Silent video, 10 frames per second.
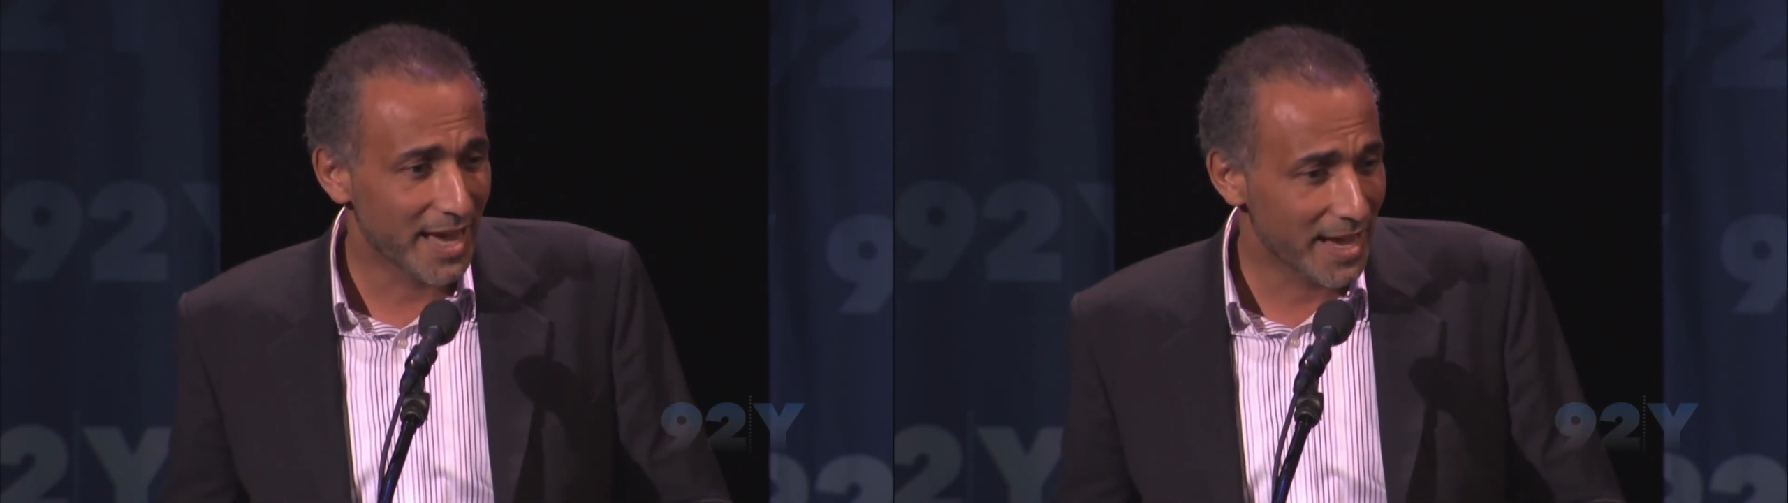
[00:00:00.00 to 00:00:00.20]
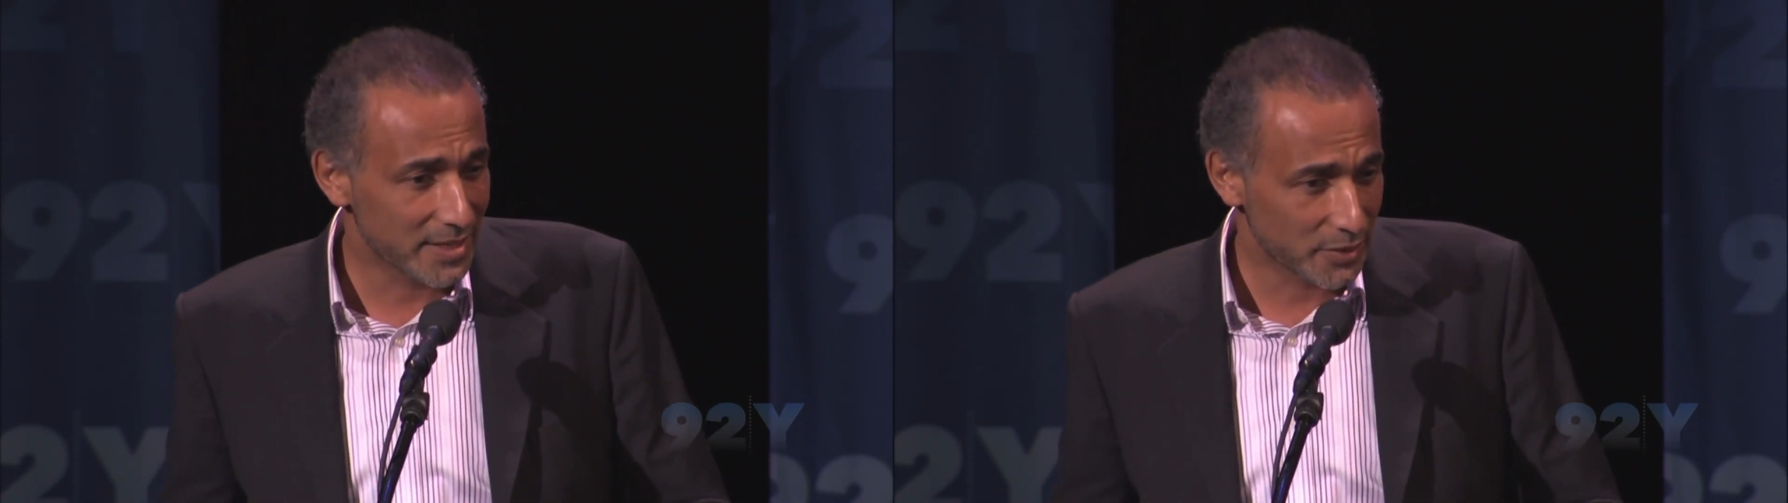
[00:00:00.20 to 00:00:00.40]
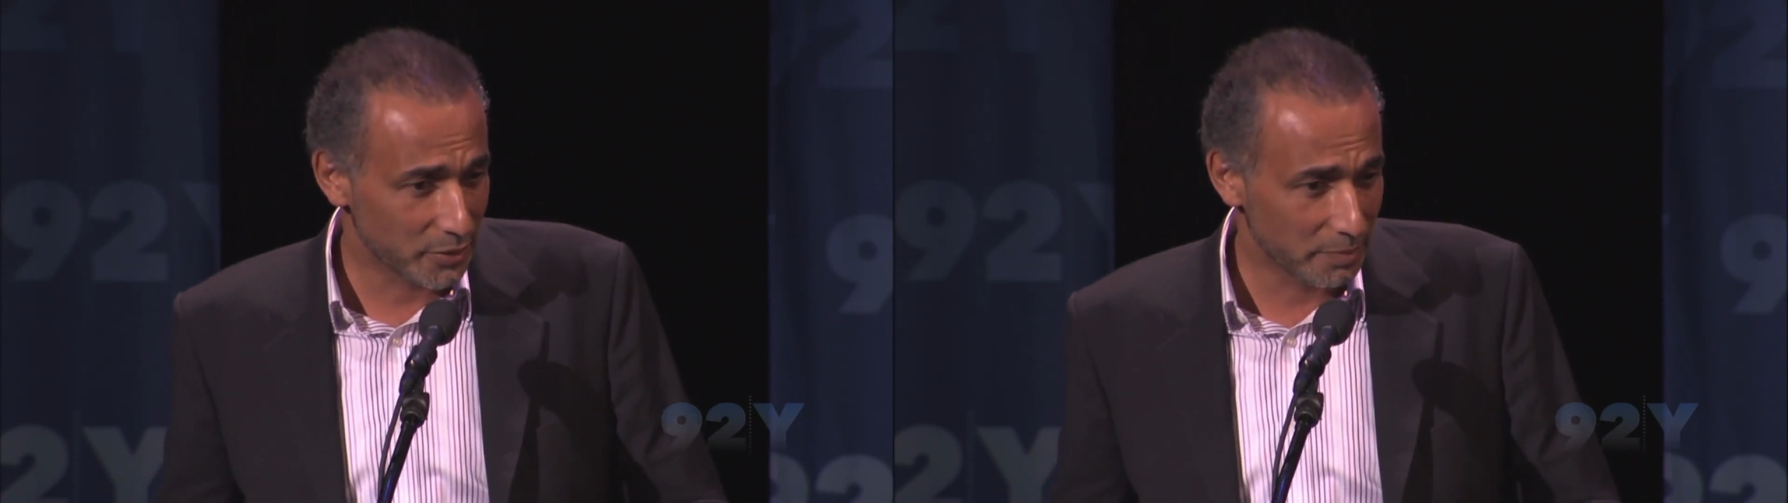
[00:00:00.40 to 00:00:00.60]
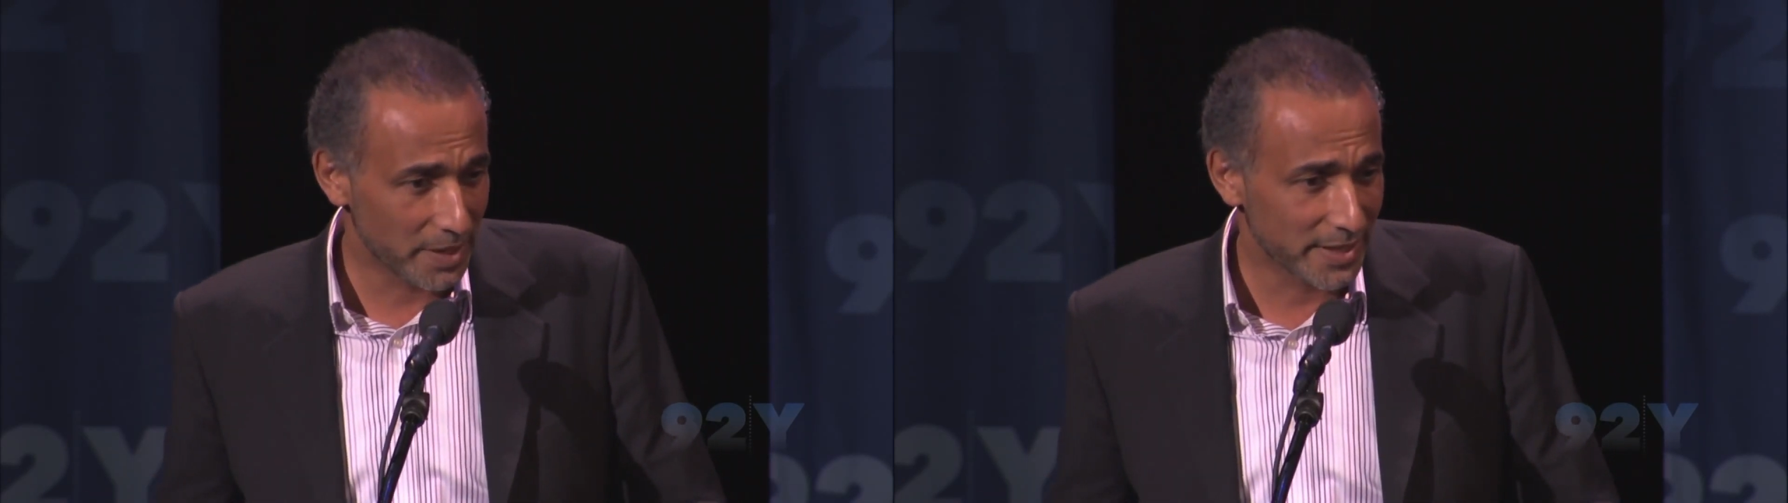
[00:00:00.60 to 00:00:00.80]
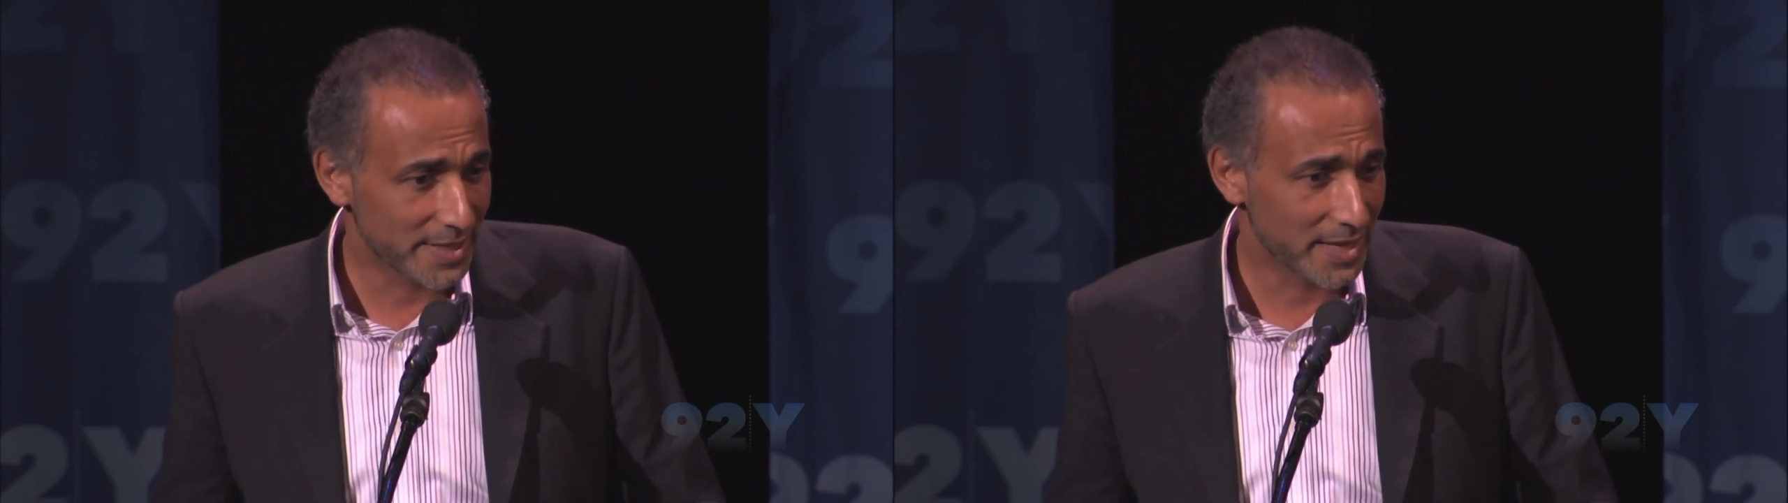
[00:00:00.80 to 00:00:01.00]
as
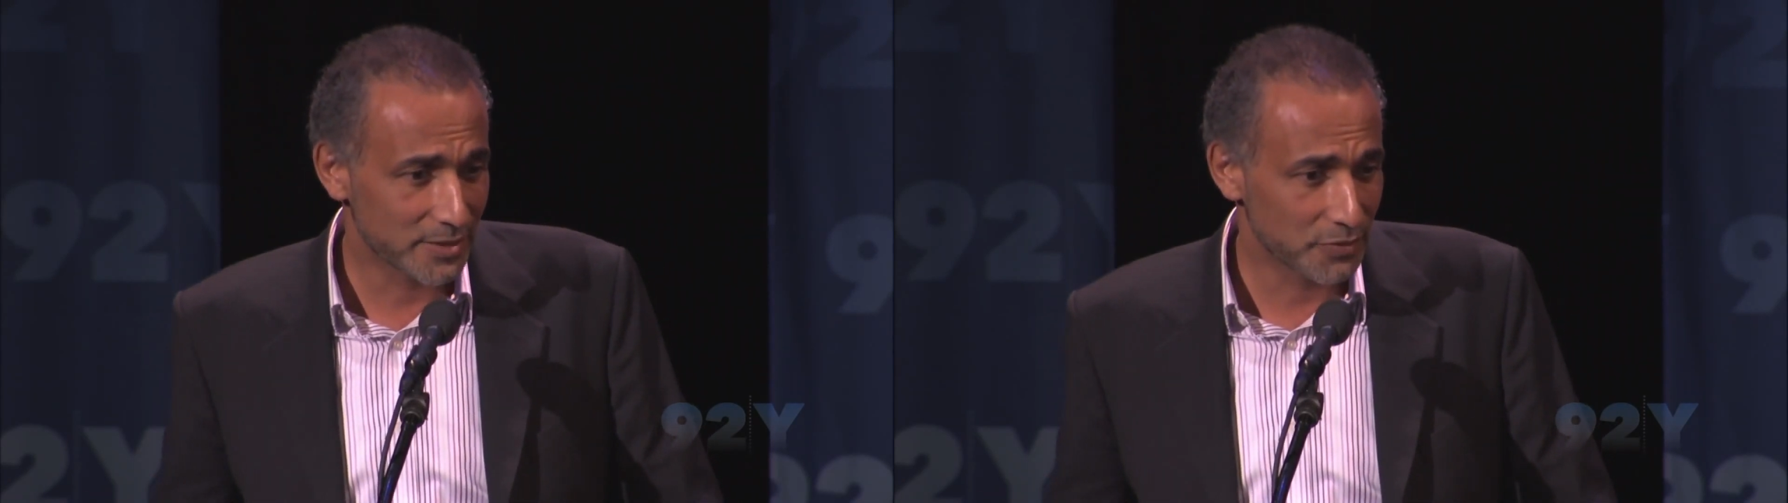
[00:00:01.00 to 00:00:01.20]
complex as